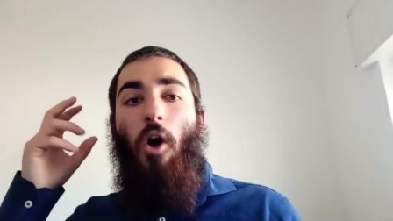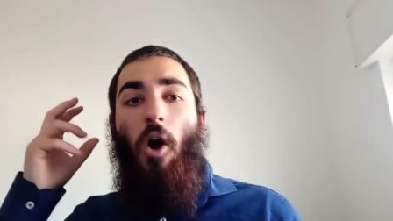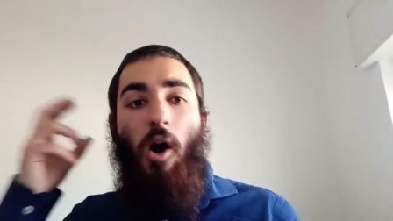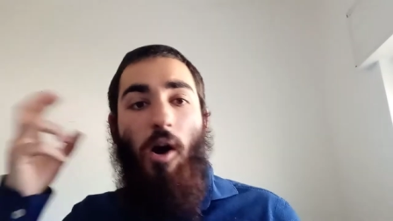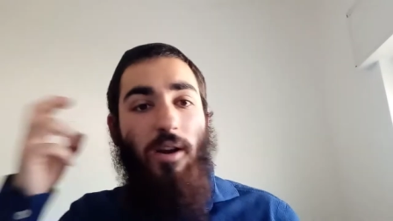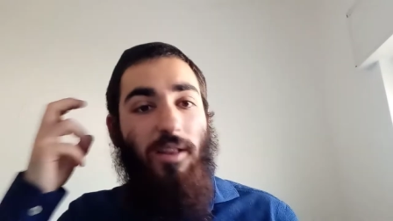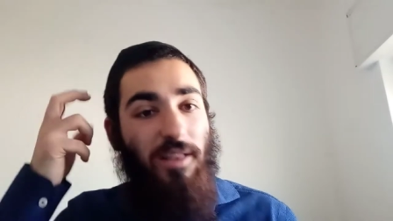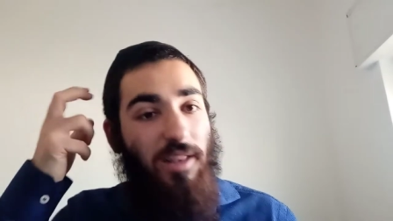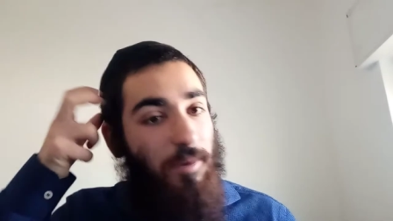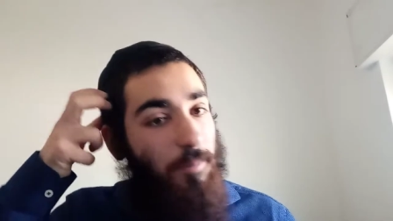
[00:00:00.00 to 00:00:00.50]

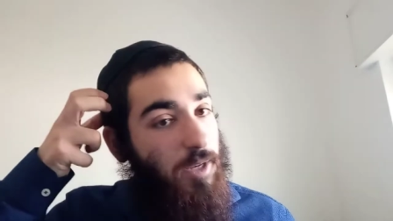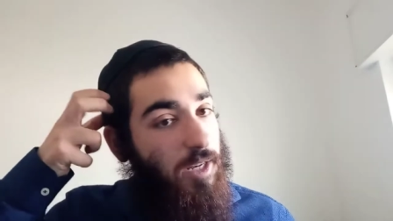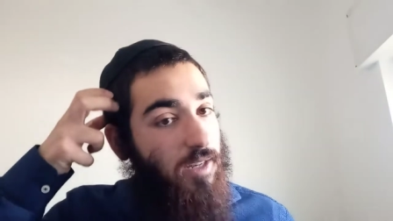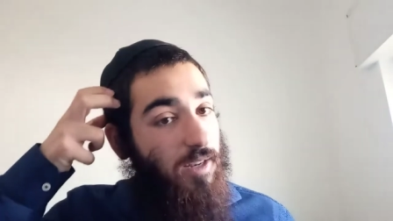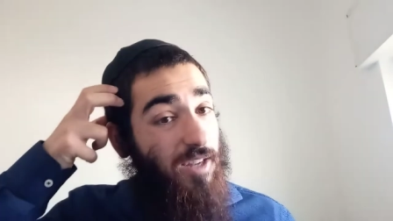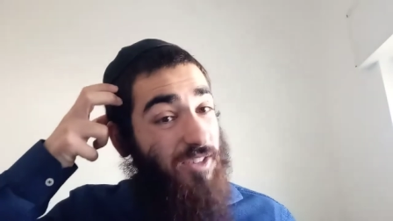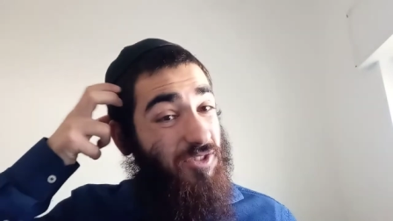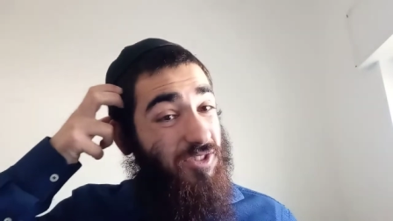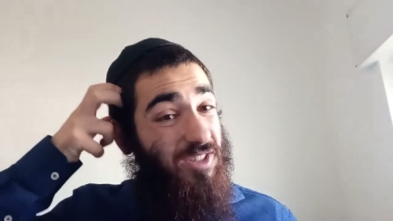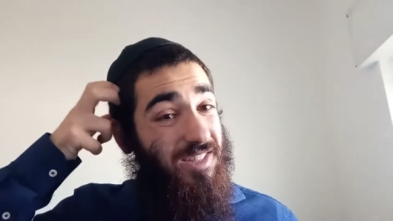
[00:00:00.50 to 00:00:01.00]
Our limited
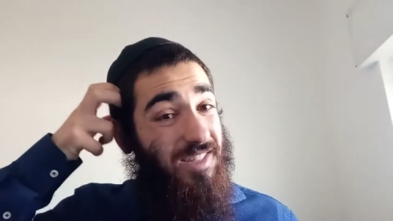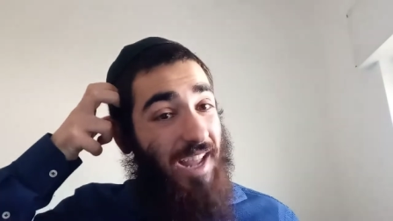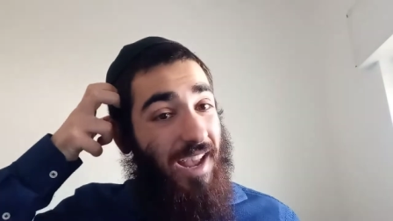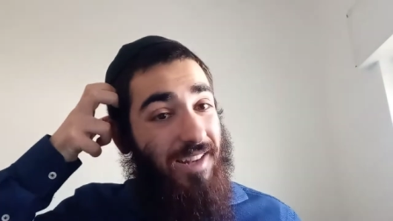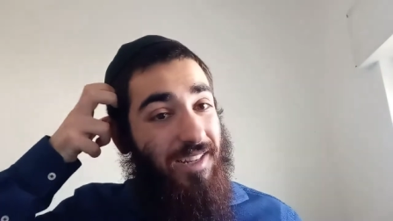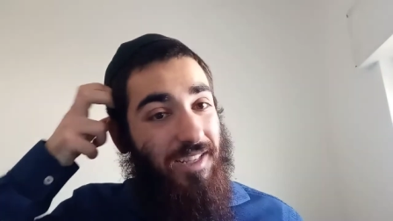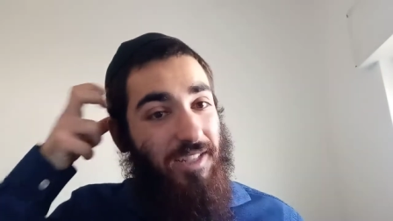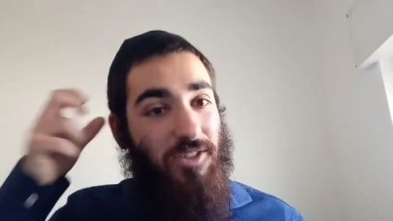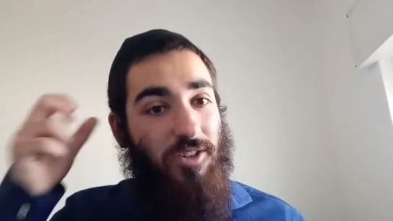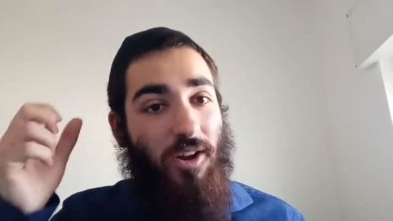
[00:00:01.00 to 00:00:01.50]

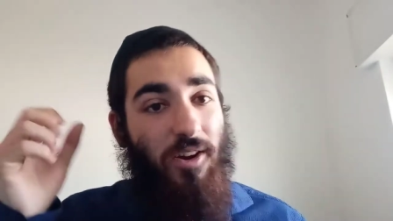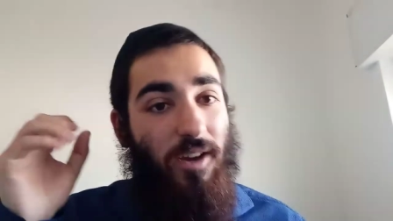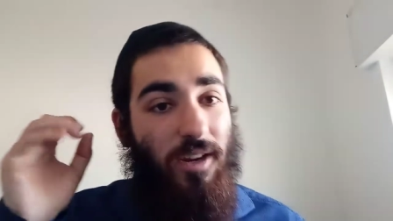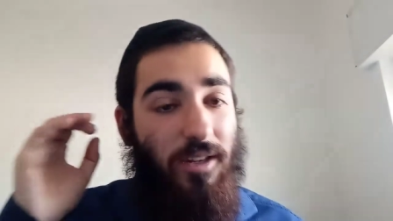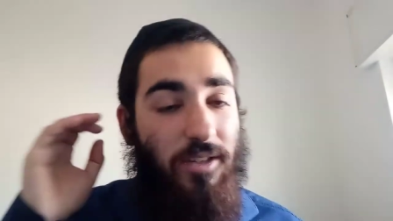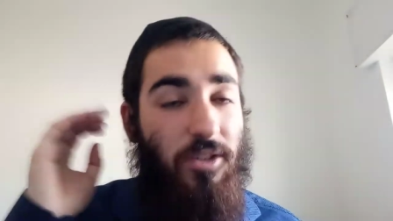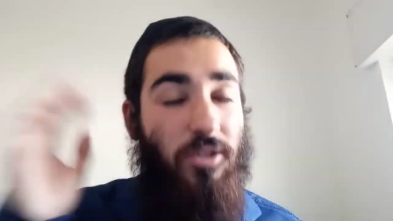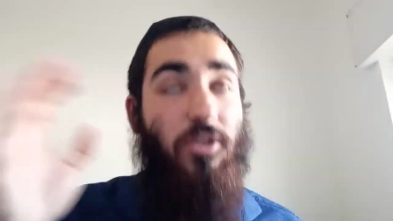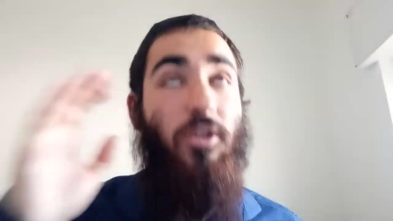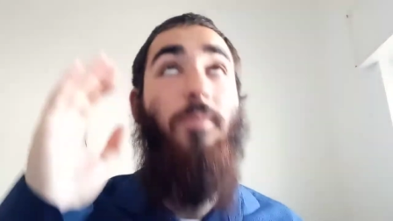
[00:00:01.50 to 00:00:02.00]
understanding is not going
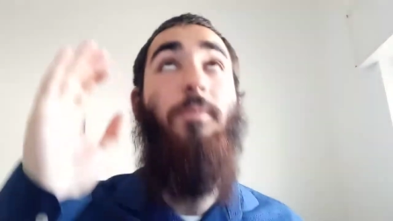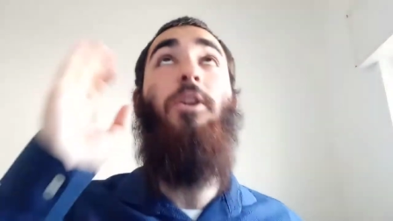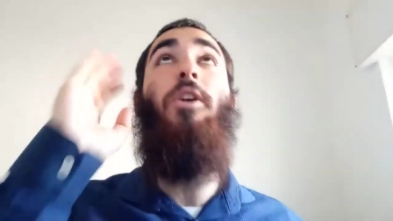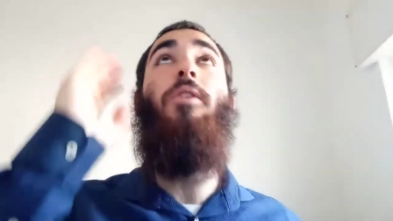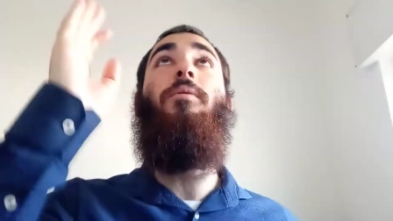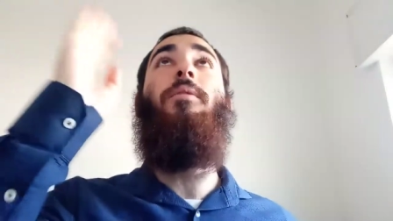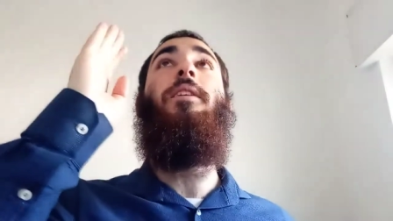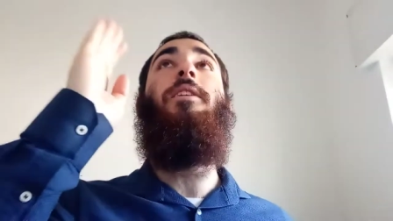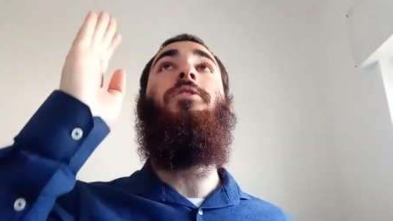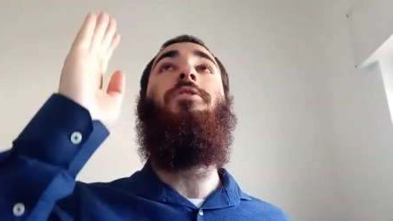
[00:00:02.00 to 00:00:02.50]
to determine our
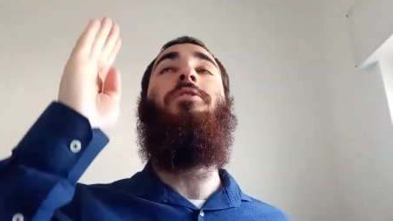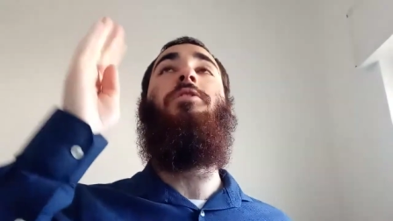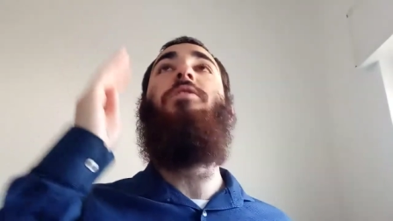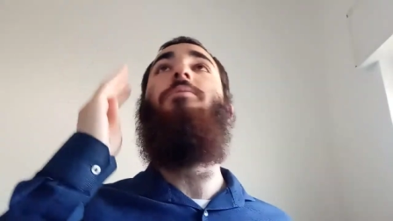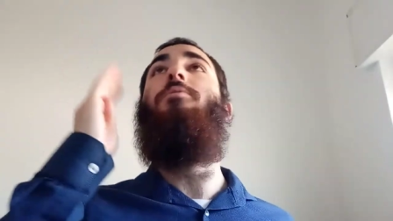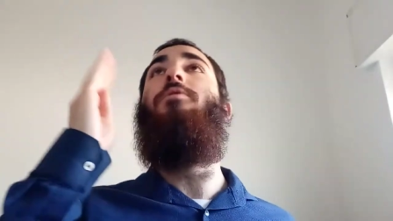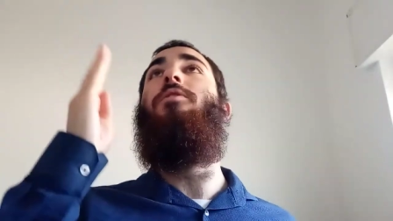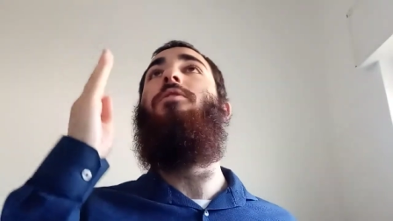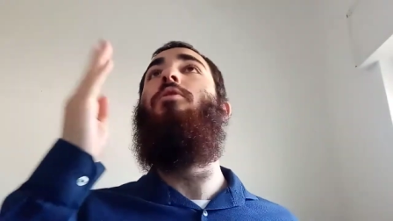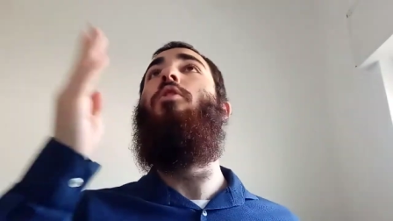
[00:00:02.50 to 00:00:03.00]

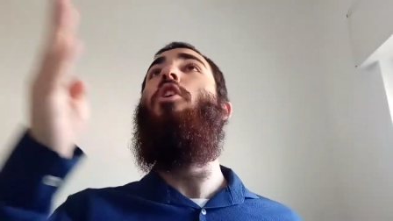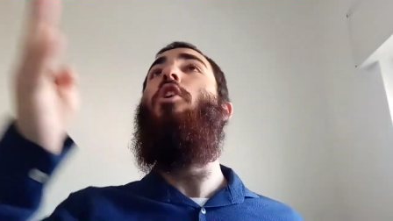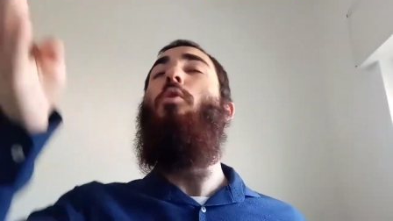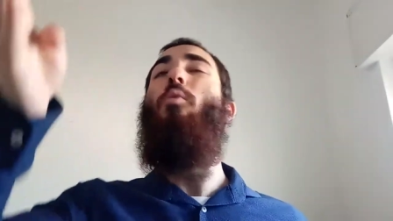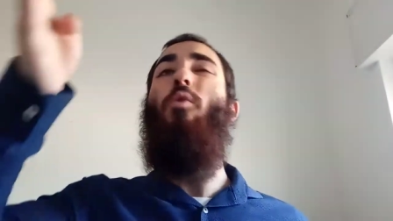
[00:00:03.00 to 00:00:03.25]
relationship with you.